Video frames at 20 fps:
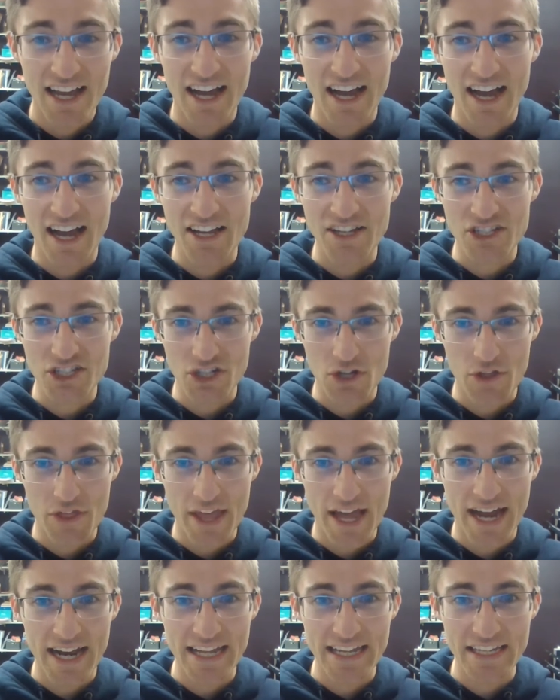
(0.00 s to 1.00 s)
Uh, so
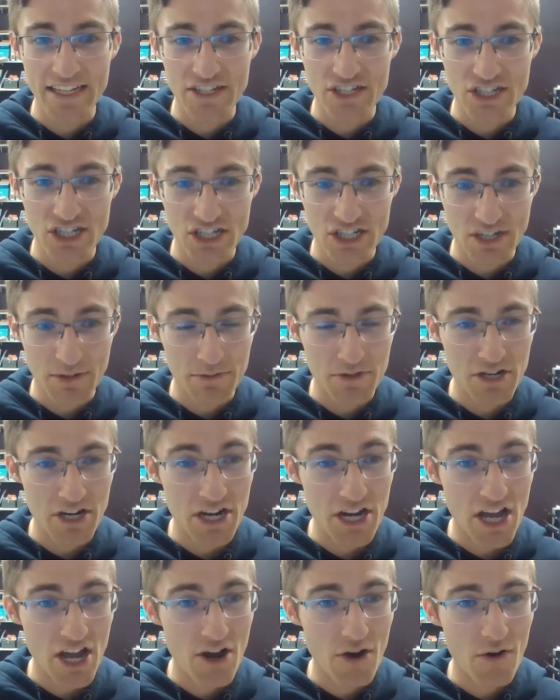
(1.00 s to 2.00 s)
that is
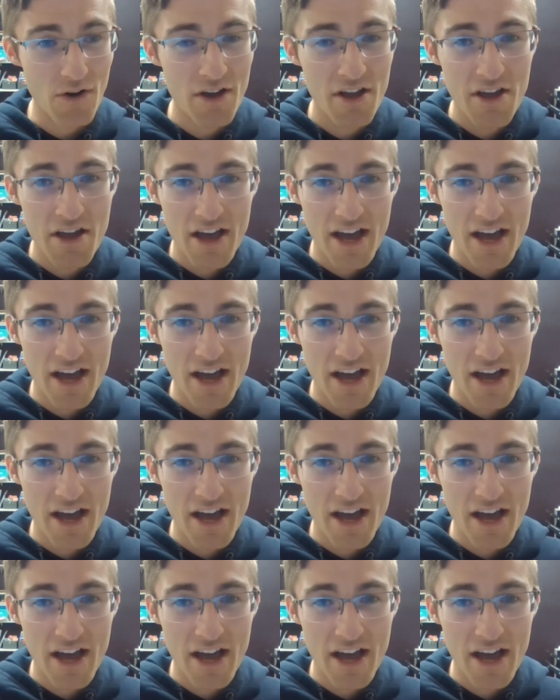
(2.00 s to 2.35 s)
something to know.